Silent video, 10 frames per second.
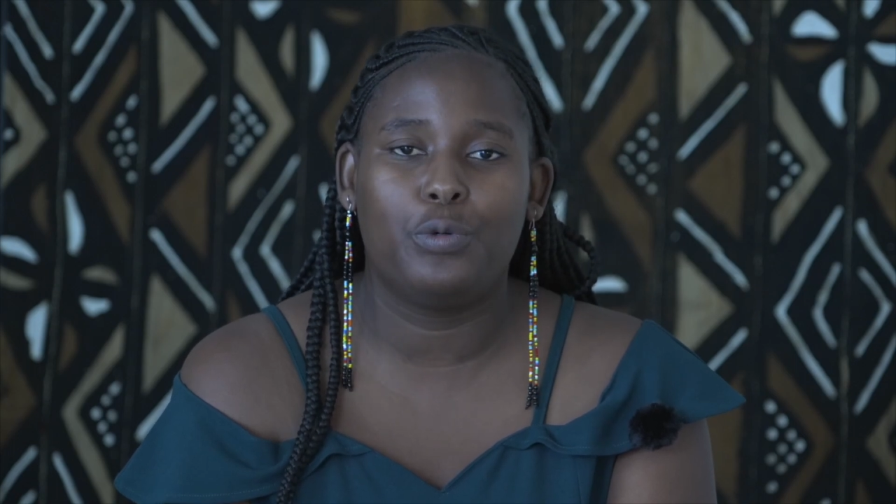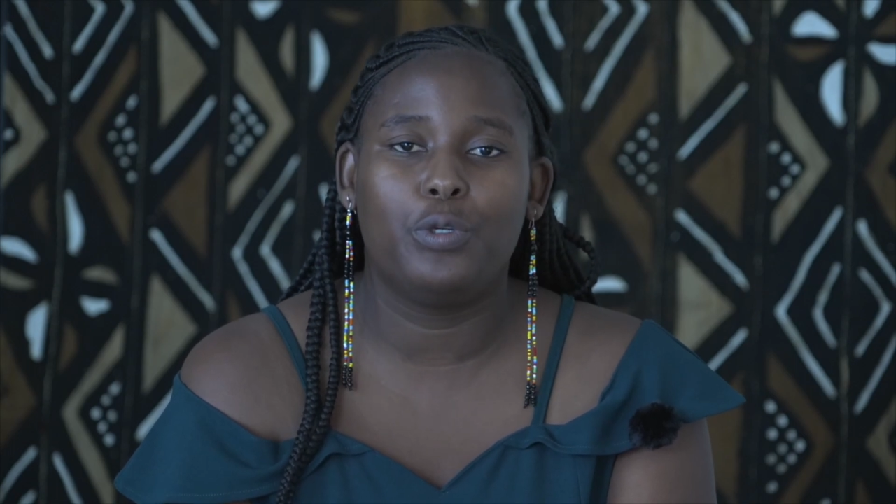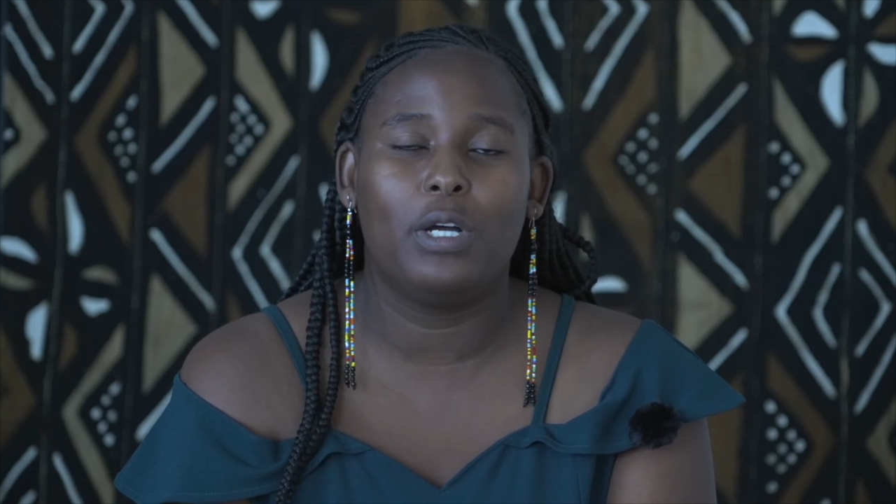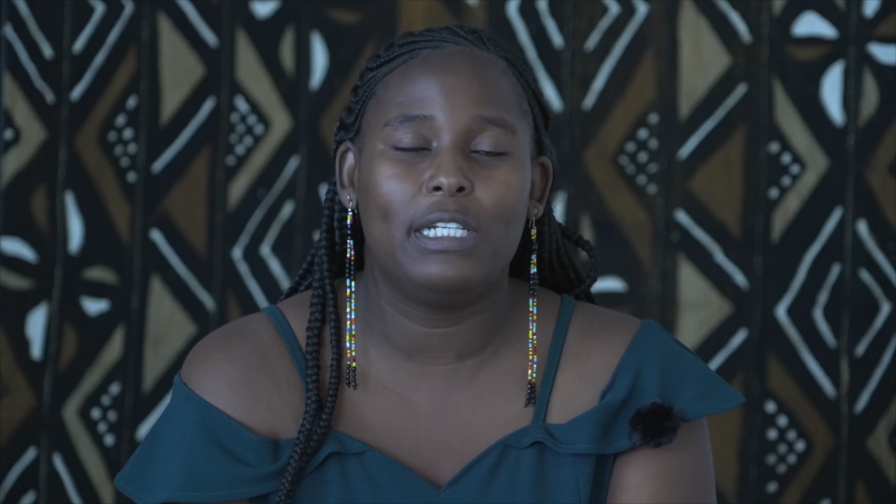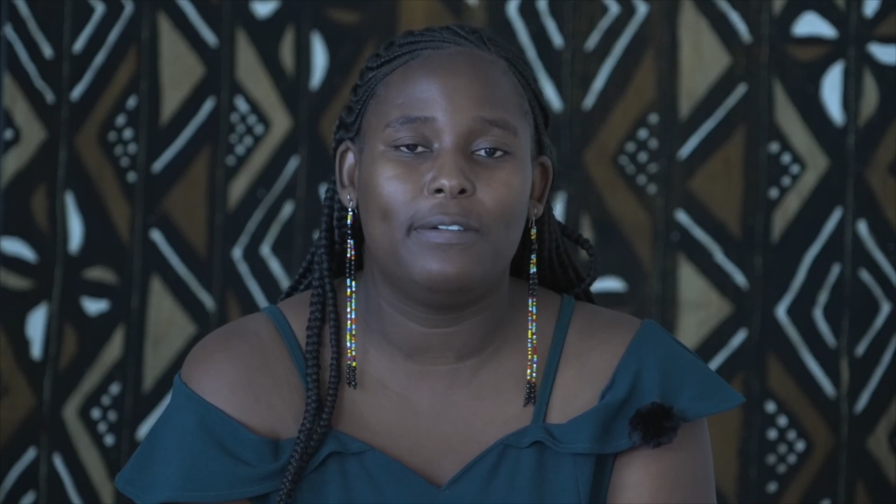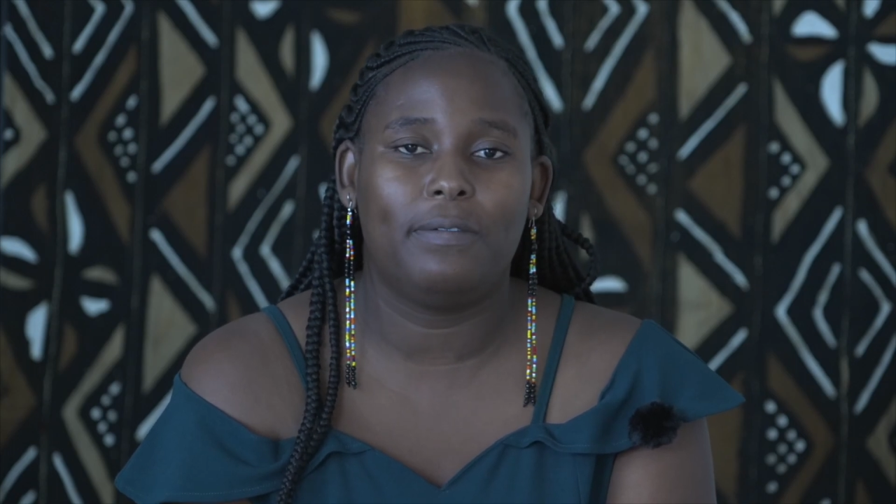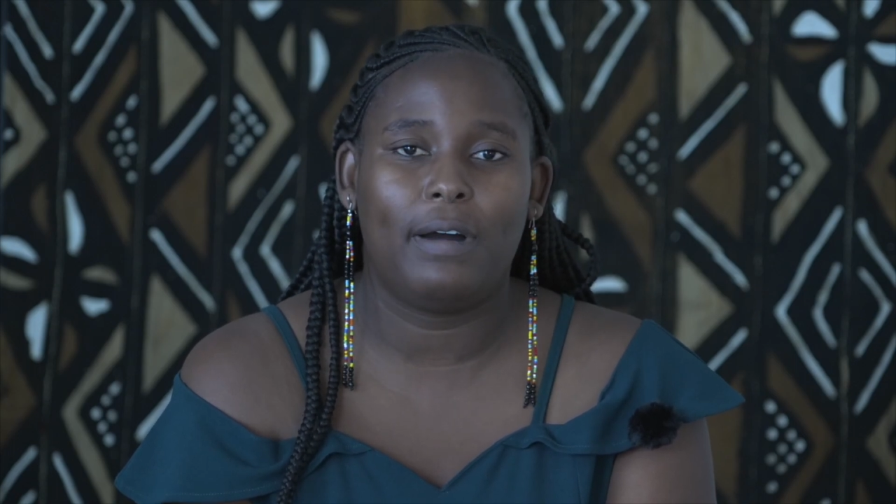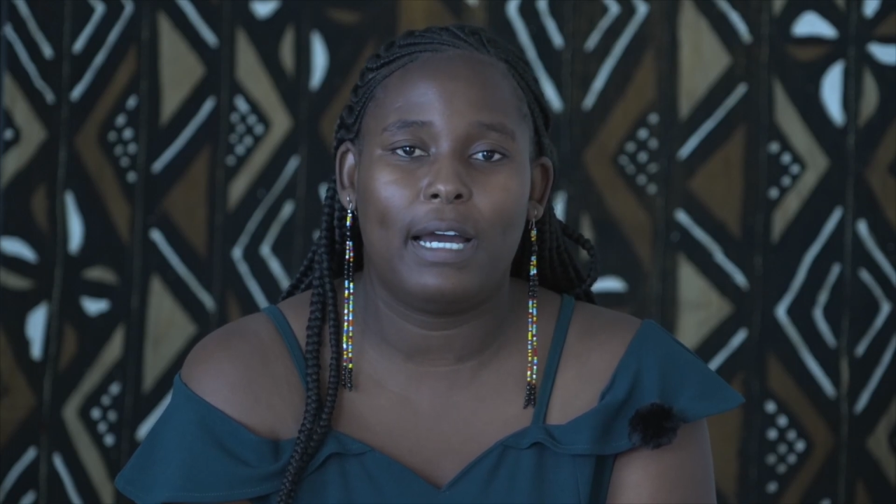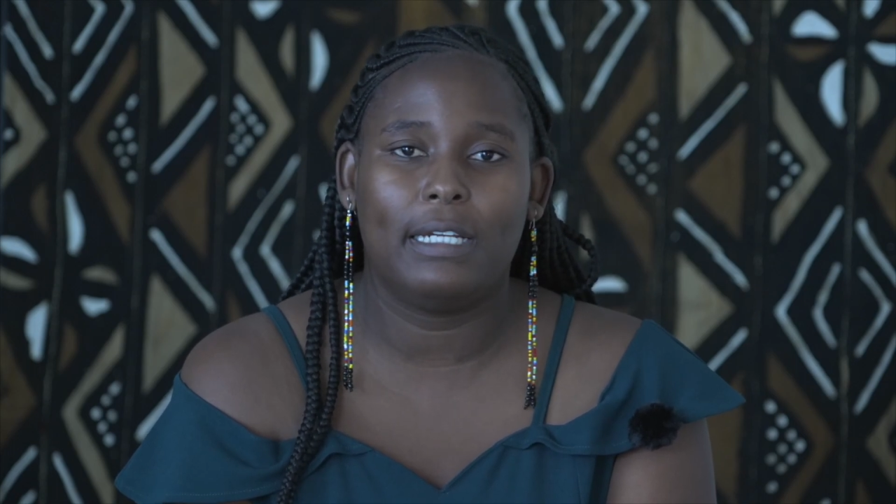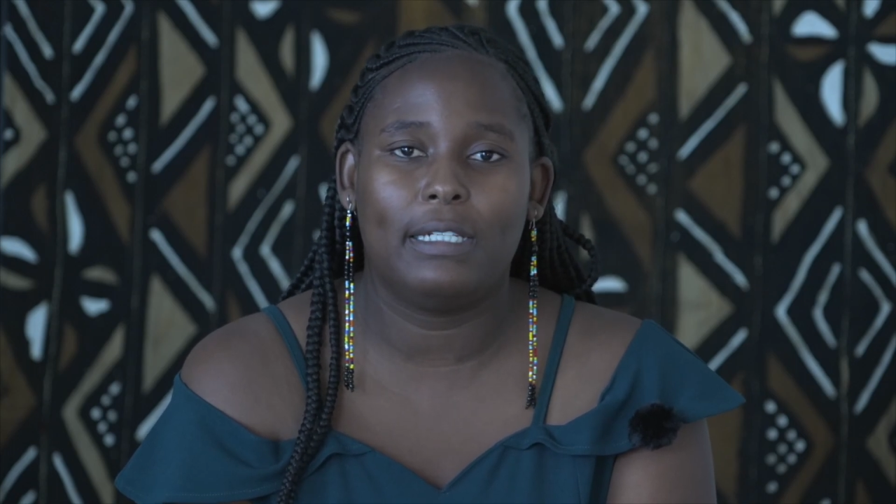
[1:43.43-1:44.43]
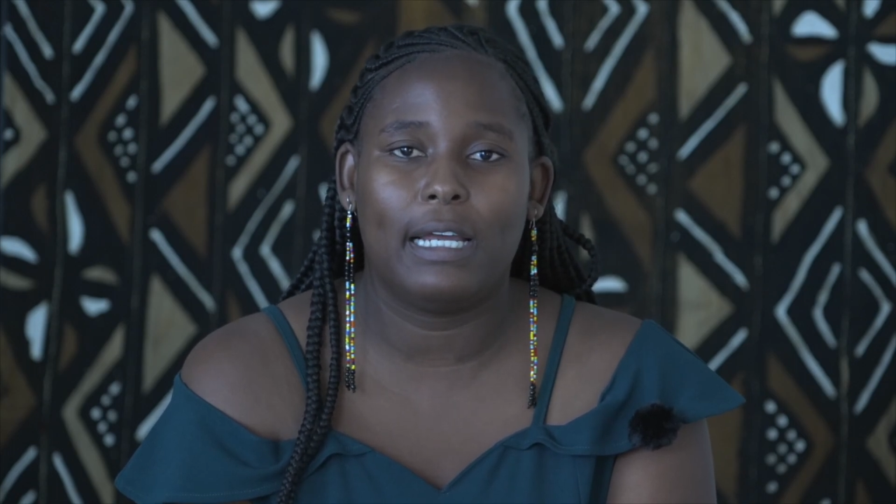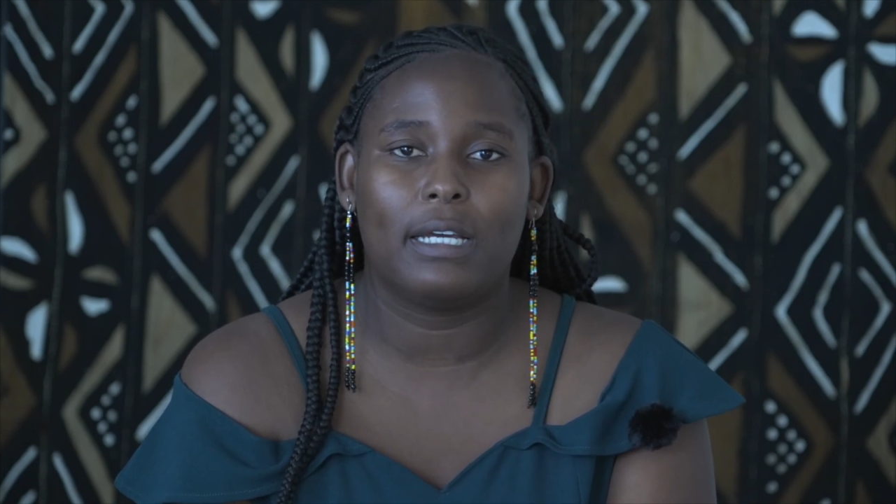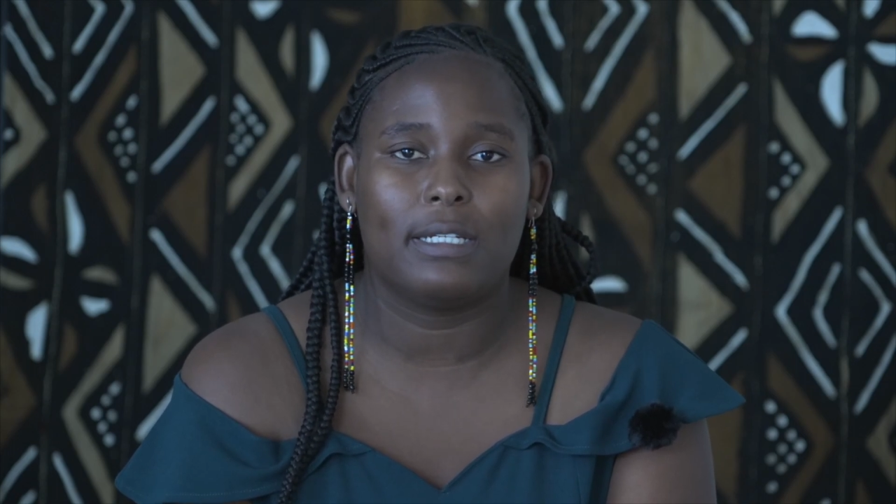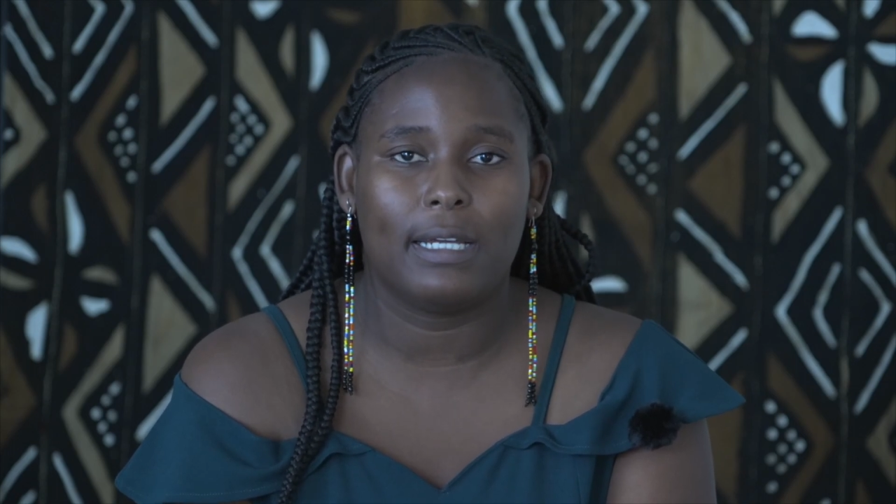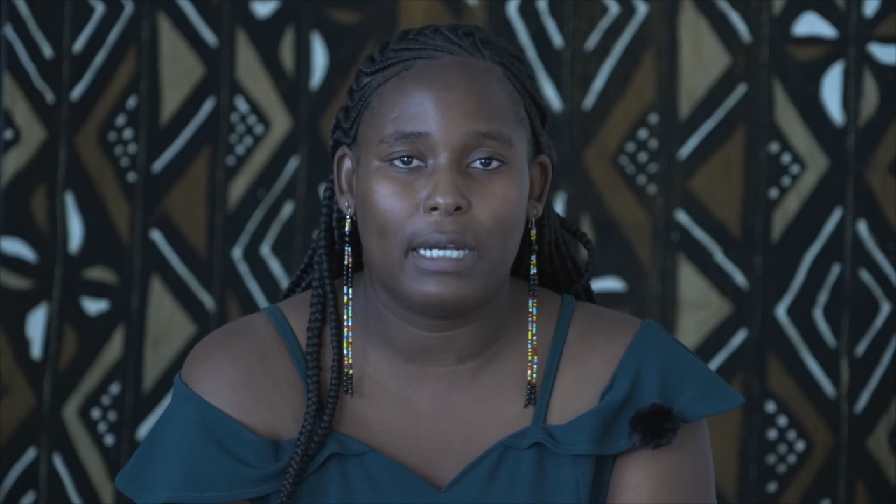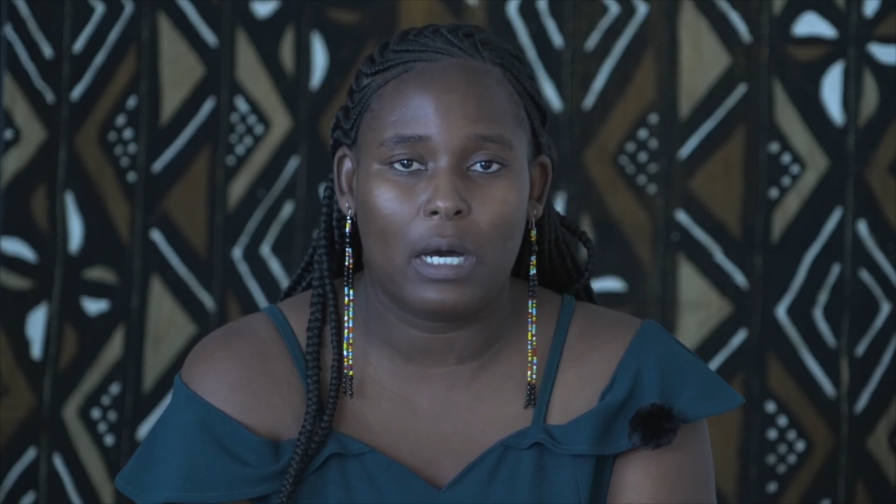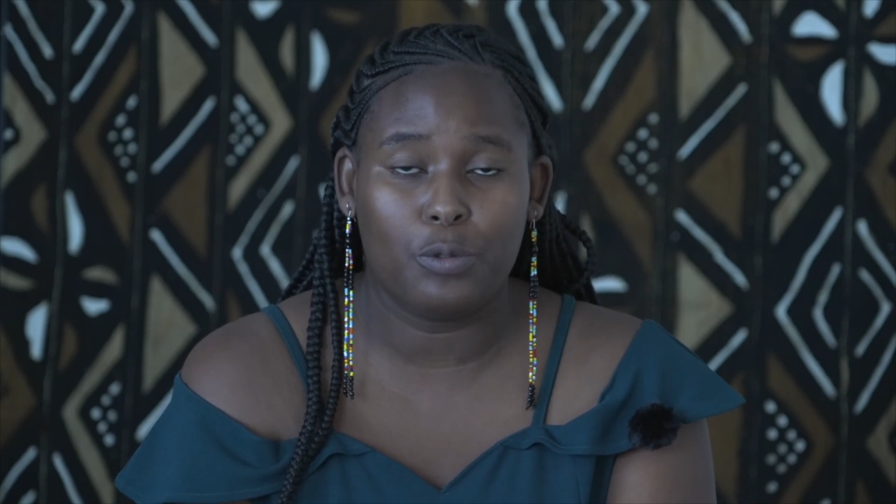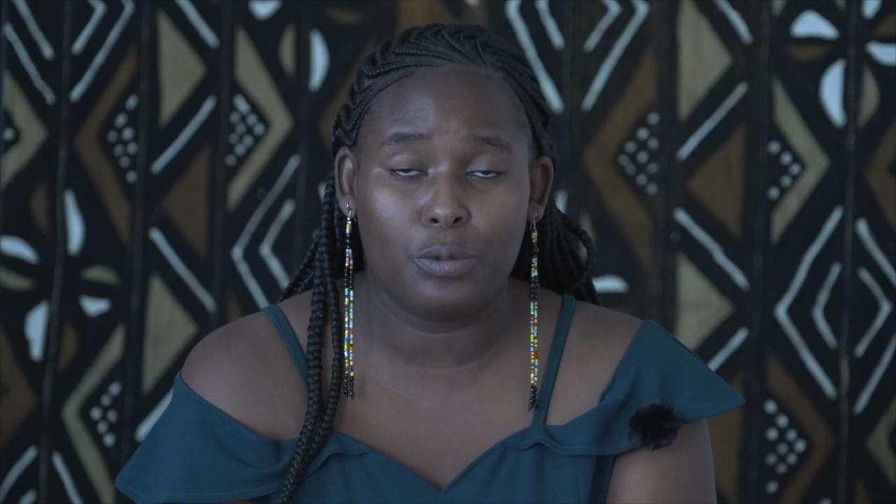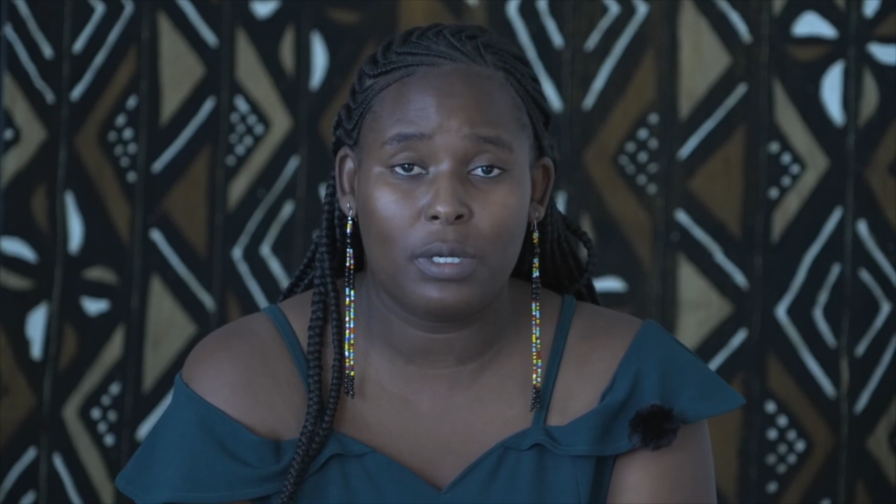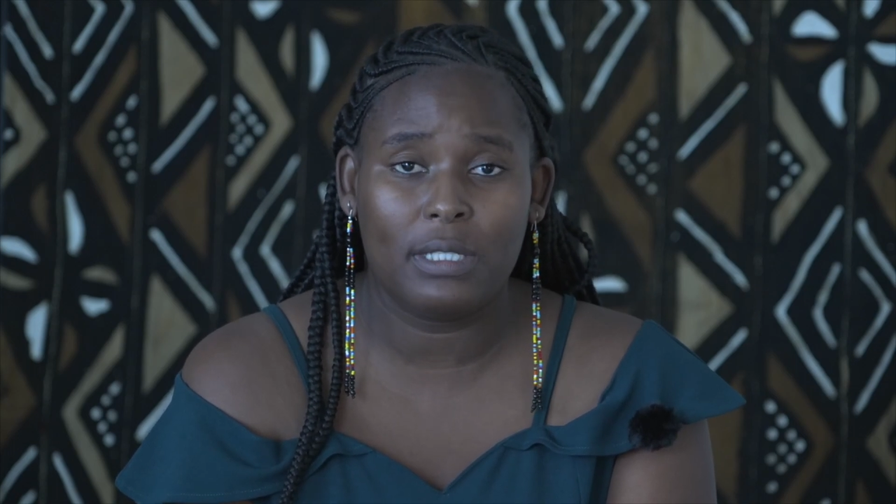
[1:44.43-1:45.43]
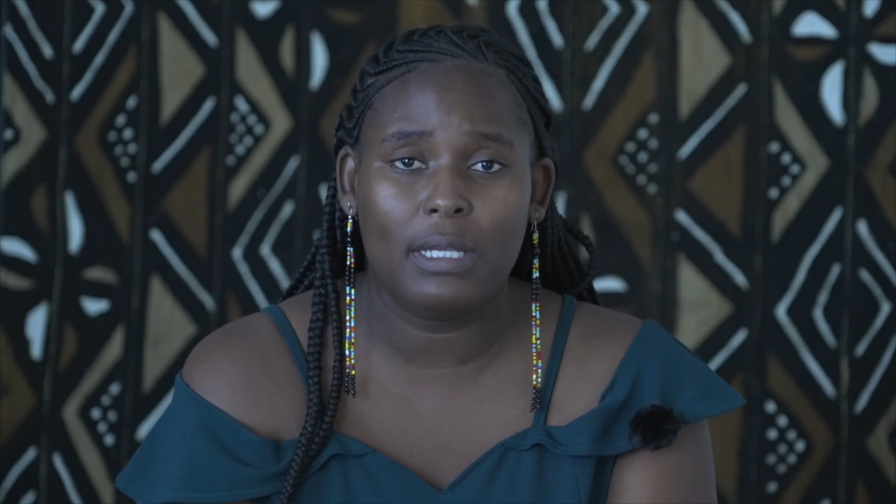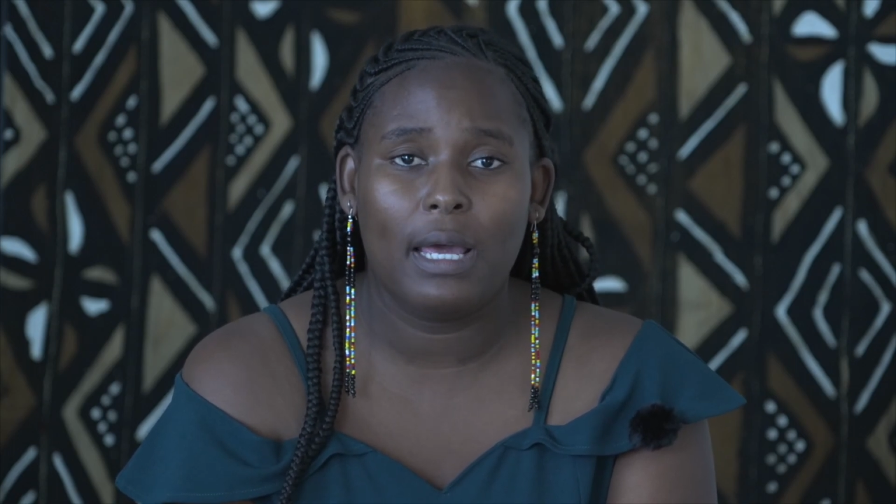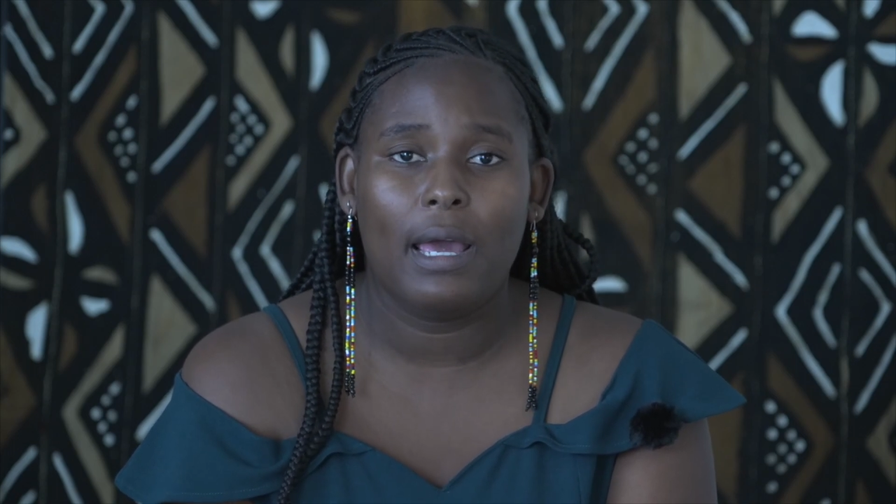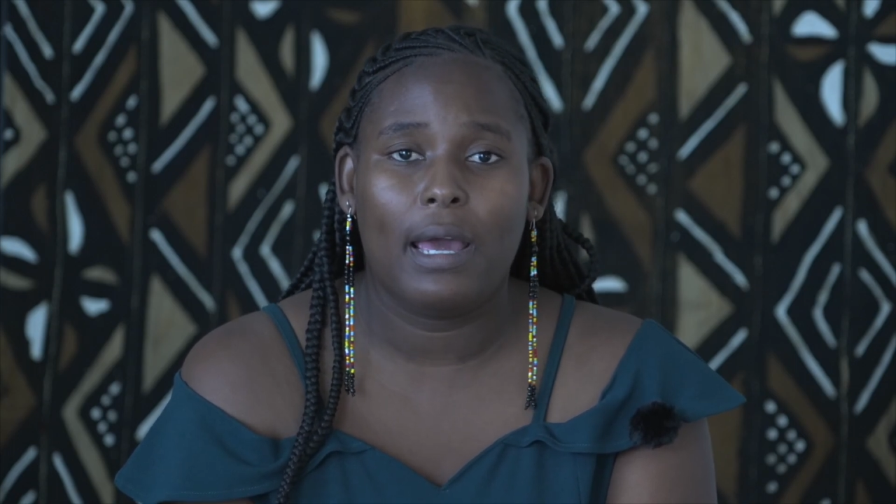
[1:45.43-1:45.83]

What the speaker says: could only find like 10 households,